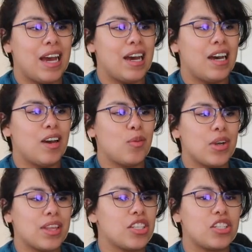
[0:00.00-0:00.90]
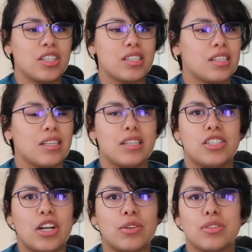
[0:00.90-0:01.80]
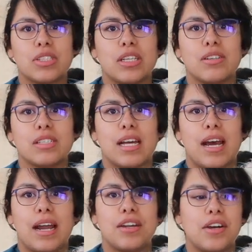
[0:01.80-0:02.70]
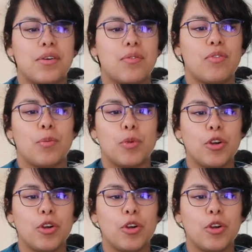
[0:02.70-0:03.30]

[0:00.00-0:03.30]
uh, with just the general skills that I know from